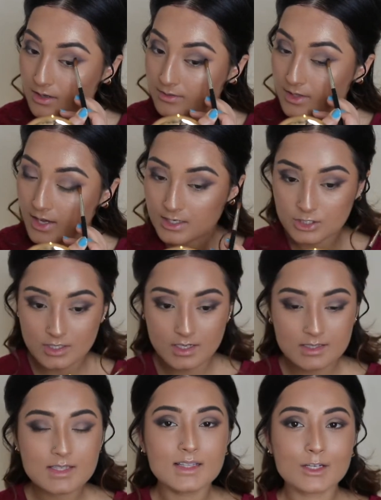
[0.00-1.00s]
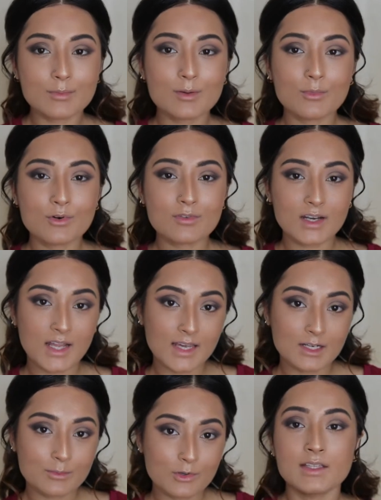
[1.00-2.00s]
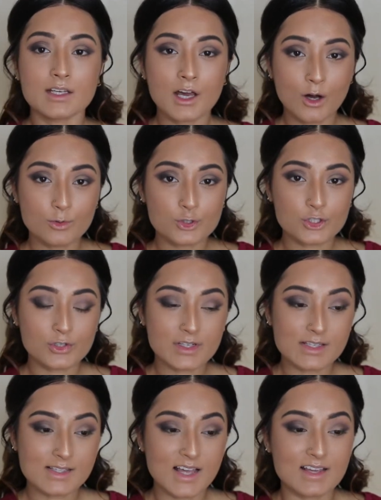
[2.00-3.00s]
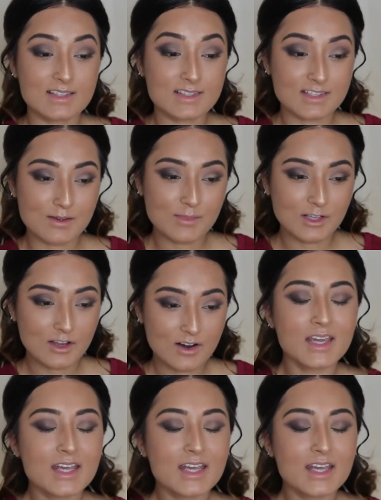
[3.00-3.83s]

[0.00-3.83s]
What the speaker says: South Asian, it's a little bit more relatable and the culture is like similar.